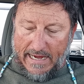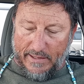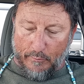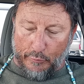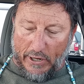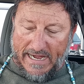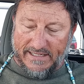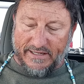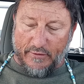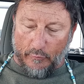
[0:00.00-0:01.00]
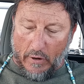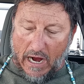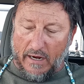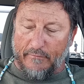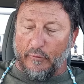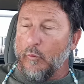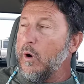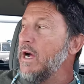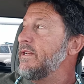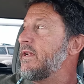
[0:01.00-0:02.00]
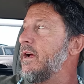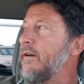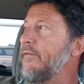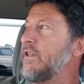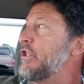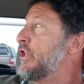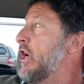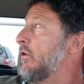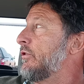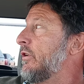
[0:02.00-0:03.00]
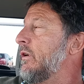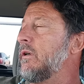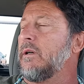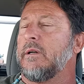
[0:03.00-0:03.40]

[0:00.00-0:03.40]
and embrace the rock for want of a shelter.